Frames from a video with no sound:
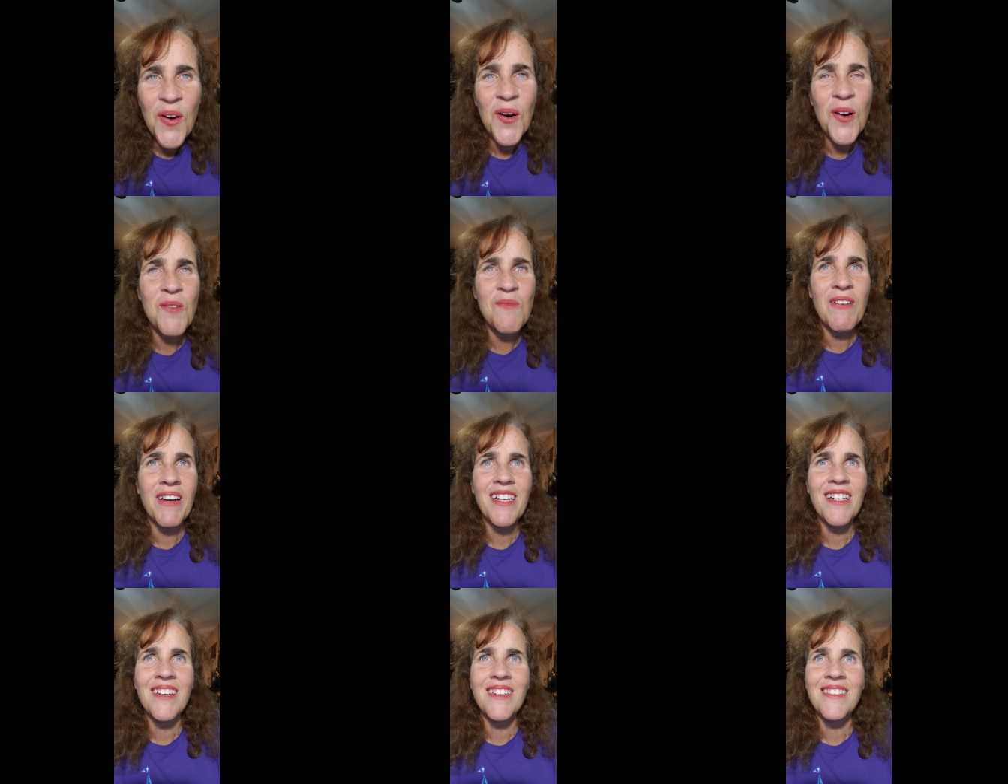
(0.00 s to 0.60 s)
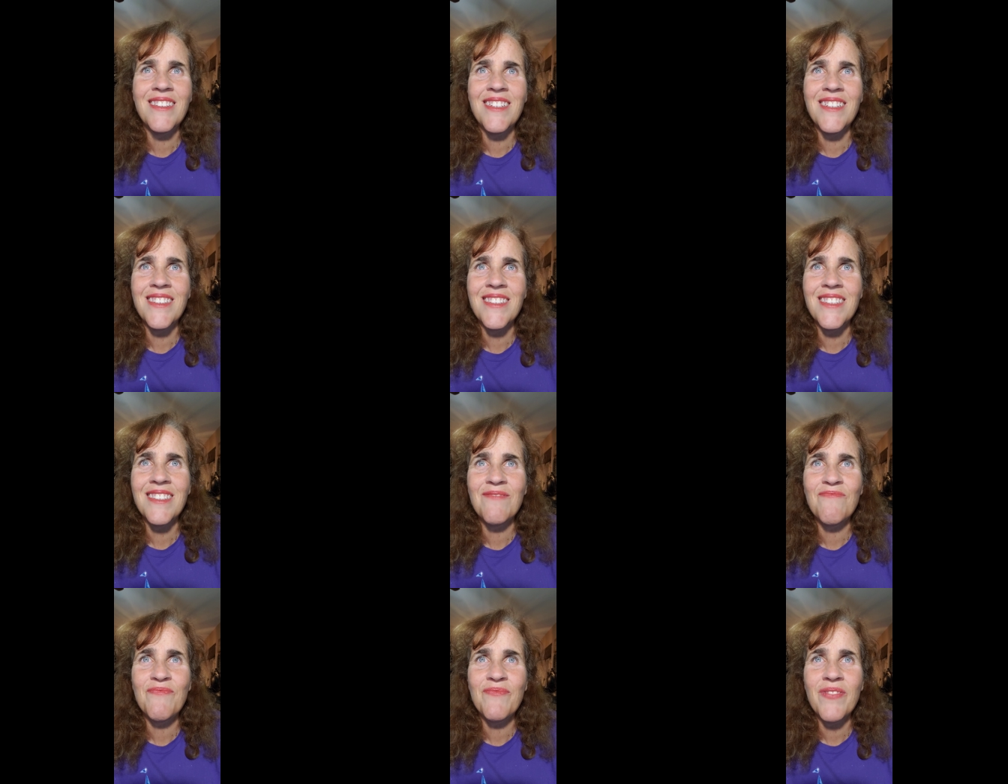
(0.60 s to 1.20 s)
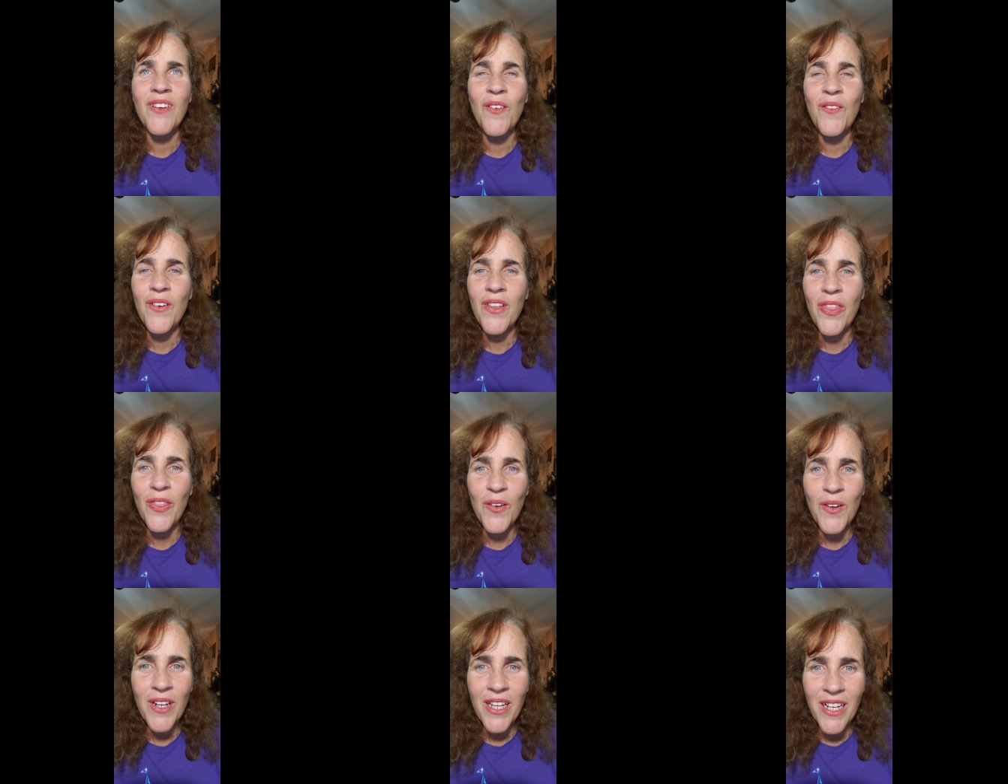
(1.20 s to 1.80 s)
Oh my goodness. Over
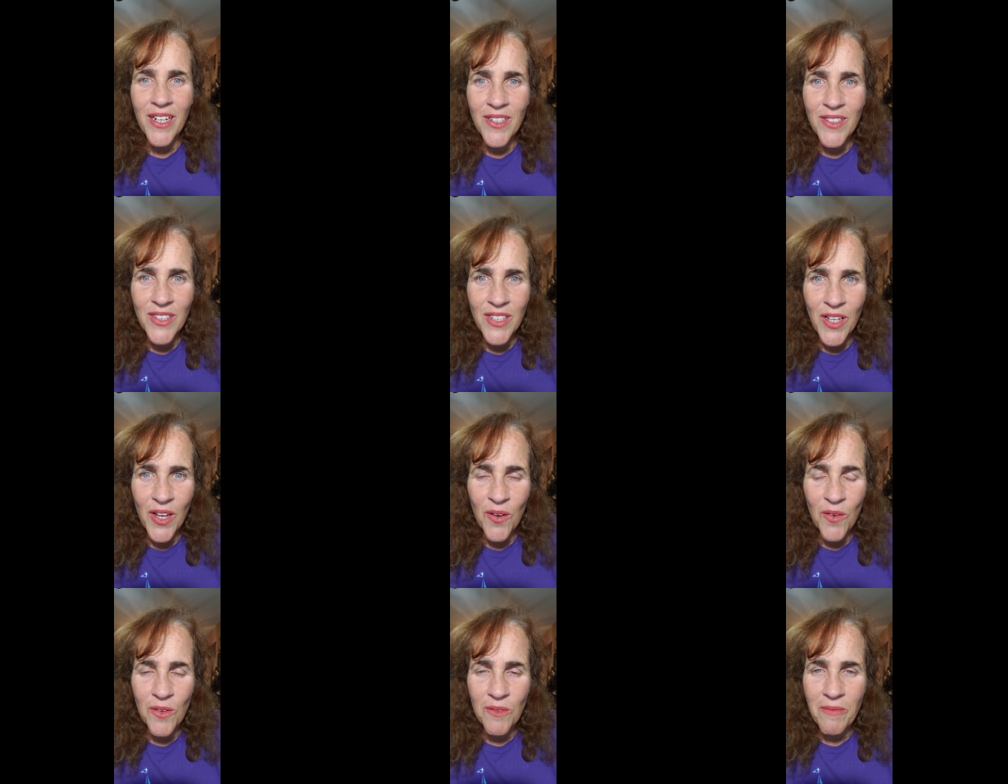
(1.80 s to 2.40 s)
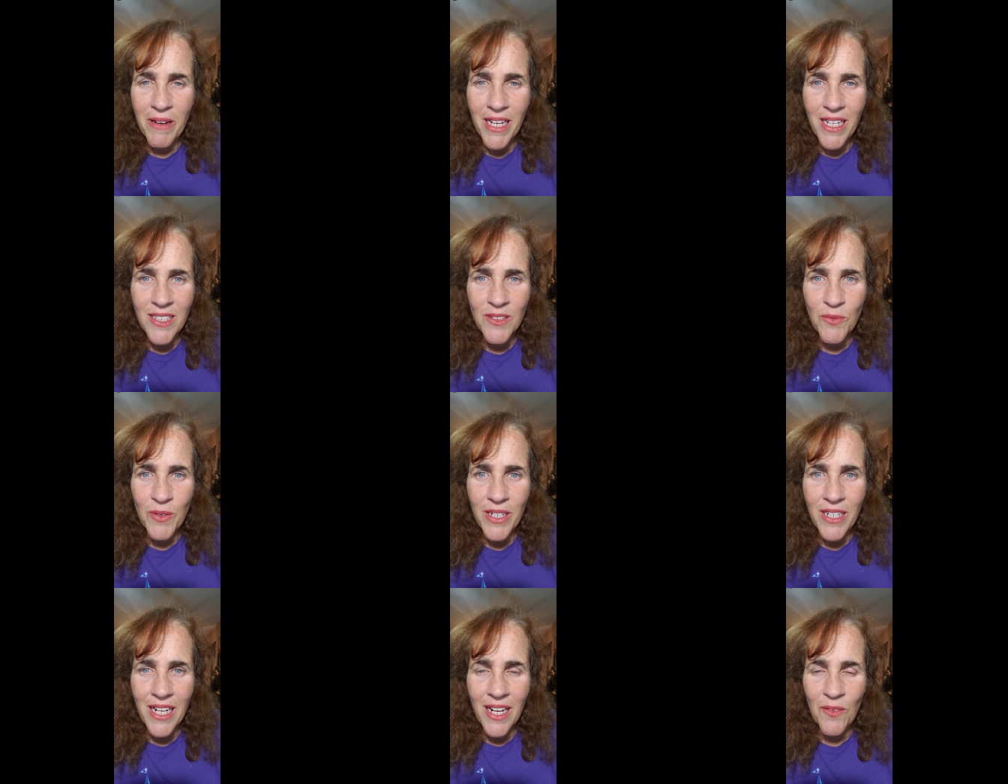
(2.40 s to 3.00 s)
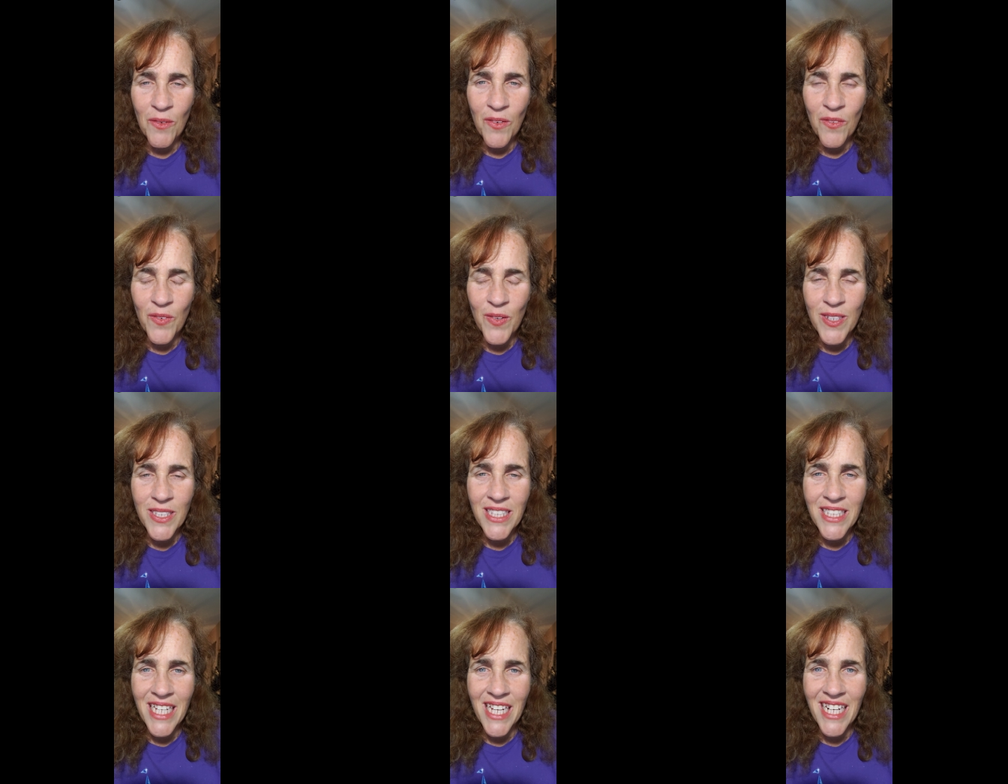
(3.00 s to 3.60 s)
30 years ago when my husband and I were
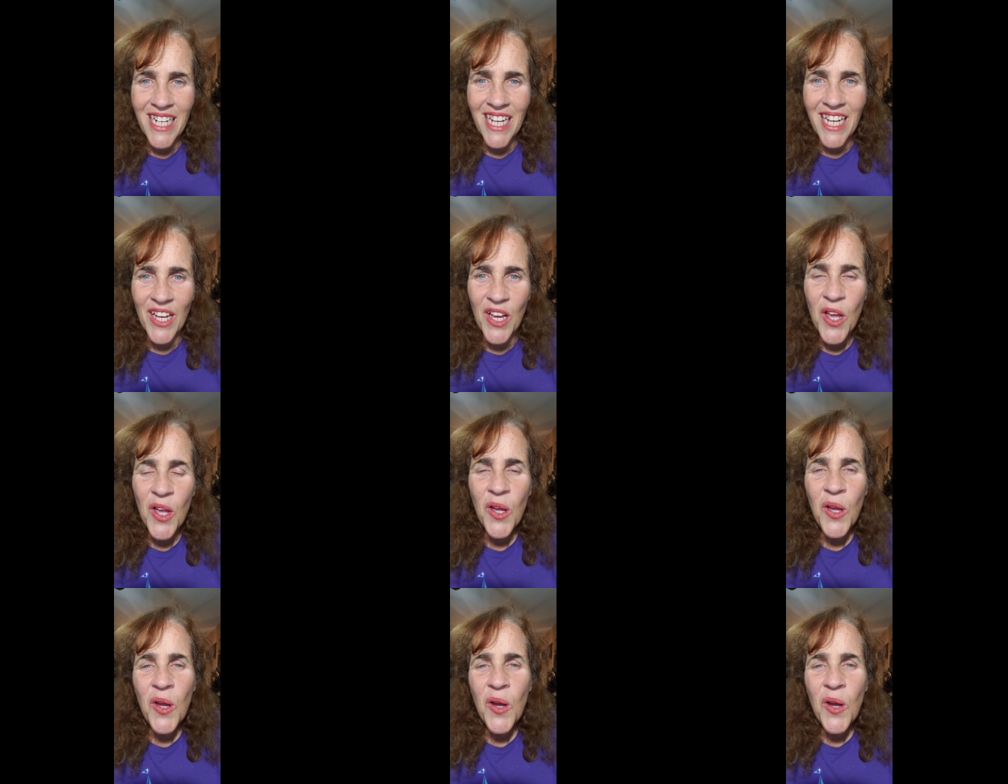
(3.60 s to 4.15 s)
first dating,